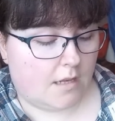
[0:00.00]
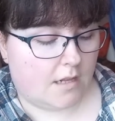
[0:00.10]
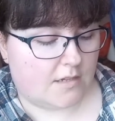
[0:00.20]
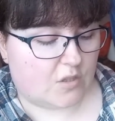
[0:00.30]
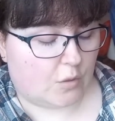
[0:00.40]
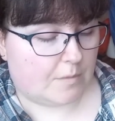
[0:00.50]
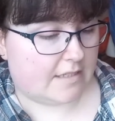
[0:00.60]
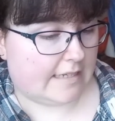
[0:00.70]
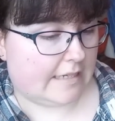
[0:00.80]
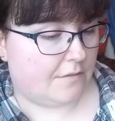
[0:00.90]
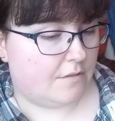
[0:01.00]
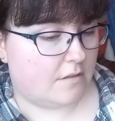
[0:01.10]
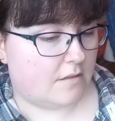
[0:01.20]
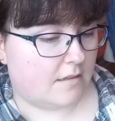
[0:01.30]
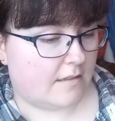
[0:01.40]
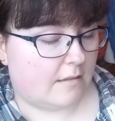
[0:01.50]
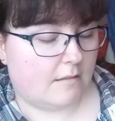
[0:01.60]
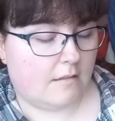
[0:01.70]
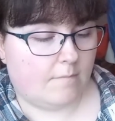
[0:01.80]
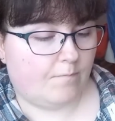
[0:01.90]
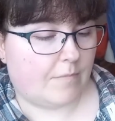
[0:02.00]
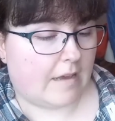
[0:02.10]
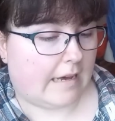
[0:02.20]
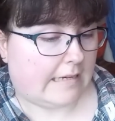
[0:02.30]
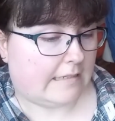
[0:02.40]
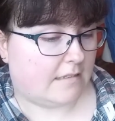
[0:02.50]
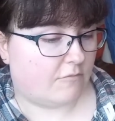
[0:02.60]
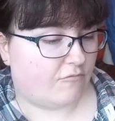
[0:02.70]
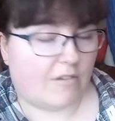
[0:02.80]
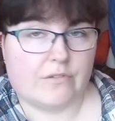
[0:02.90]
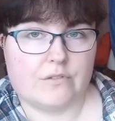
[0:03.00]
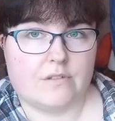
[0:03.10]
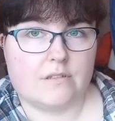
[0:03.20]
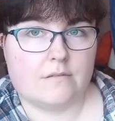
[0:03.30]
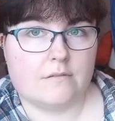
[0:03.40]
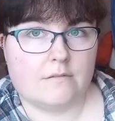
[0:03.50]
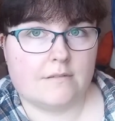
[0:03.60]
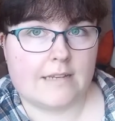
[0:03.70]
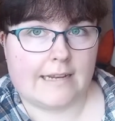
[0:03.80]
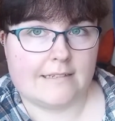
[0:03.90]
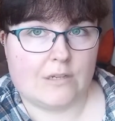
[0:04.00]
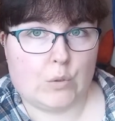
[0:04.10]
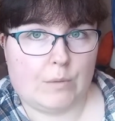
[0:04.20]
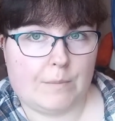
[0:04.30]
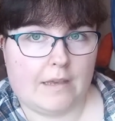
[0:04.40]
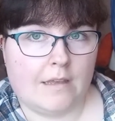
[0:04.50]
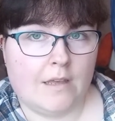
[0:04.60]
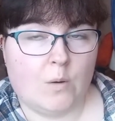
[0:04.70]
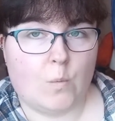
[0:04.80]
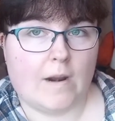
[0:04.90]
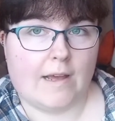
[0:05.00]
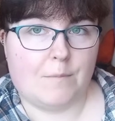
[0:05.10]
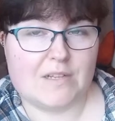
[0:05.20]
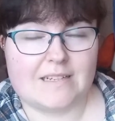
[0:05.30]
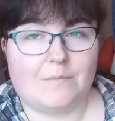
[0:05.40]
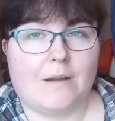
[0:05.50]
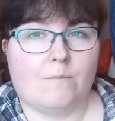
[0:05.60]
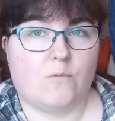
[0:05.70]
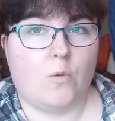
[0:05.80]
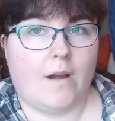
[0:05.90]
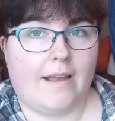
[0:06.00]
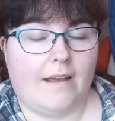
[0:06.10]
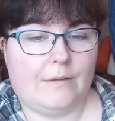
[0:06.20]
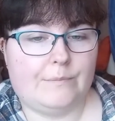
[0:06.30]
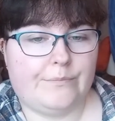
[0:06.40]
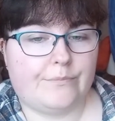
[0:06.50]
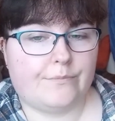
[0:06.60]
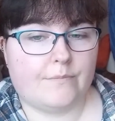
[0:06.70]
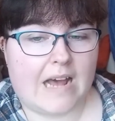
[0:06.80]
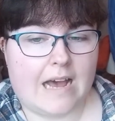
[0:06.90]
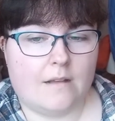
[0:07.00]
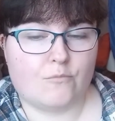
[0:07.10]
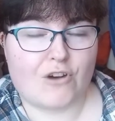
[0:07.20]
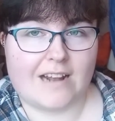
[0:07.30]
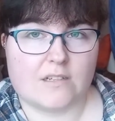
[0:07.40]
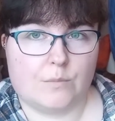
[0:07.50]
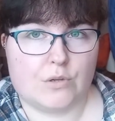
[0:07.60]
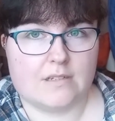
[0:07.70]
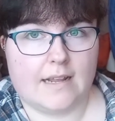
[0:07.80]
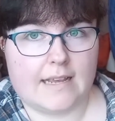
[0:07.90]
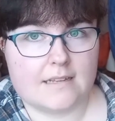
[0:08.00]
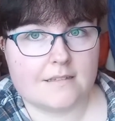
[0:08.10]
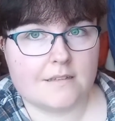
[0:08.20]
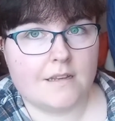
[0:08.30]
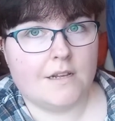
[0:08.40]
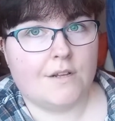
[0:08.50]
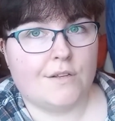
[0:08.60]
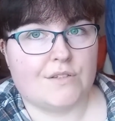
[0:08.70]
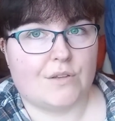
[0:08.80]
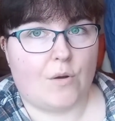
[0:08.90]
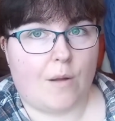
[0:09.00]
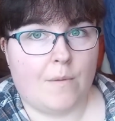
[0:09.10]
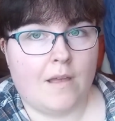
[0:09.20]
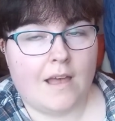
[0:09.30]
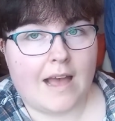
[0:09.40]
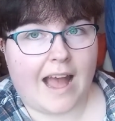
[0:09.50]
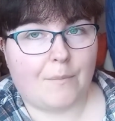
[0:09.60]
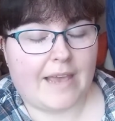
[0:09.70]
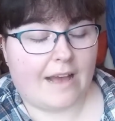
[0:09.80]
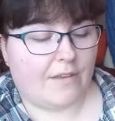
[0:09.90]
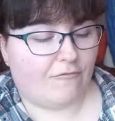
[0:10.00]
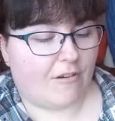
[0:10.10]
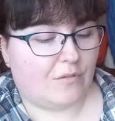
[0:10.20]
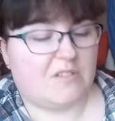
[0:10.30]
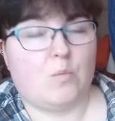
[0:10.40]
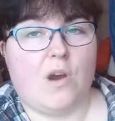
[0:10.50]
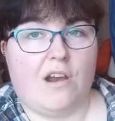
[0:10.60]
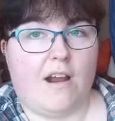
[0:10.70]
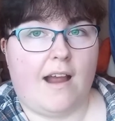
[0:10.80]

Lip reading: dolman sleeves, and ruffles tend to annoy me because I'm quite a practical person, I guess. So I'm happy having ruffles where